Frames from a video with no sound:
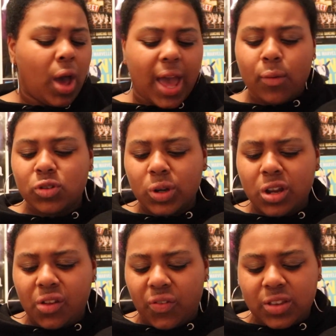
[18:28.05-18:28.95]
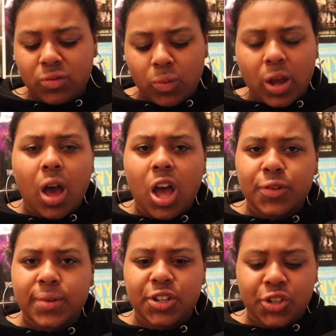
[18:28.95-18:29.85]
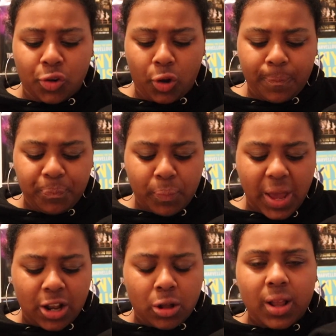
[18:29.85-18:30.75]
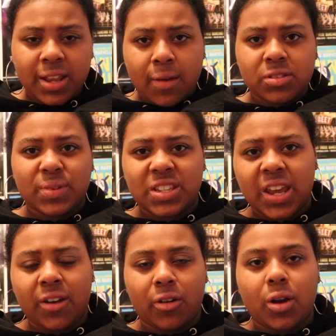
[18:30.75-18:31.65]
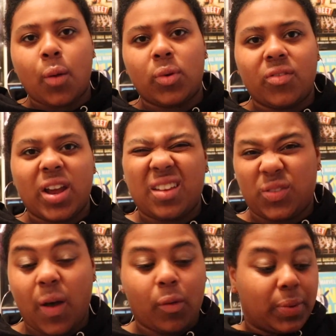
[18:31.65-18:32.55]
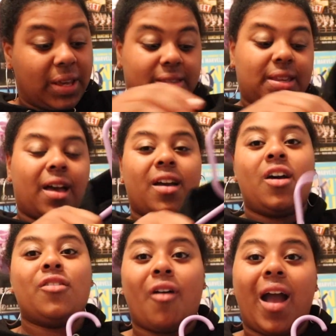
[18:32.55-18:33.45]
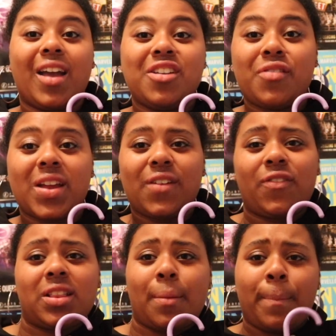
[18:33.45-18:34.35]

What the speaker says: It was one of those things we weren't 100% sure, but it looked like there was a material and we realised felt would be easier. Right, are you ready for the